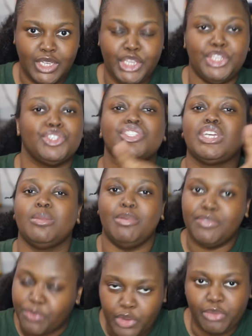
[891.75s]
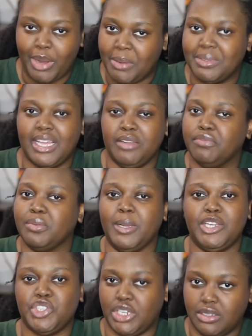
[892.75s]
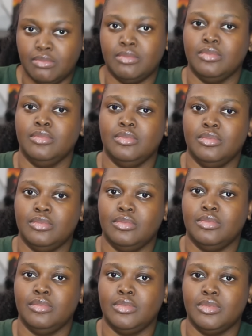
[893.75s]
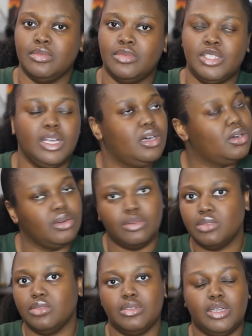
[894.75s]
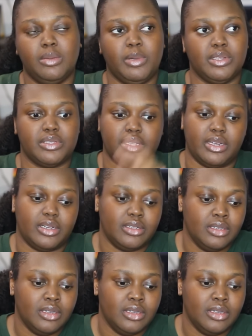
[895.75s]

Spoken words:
You're just going to be forthright with that information. So come on, sir.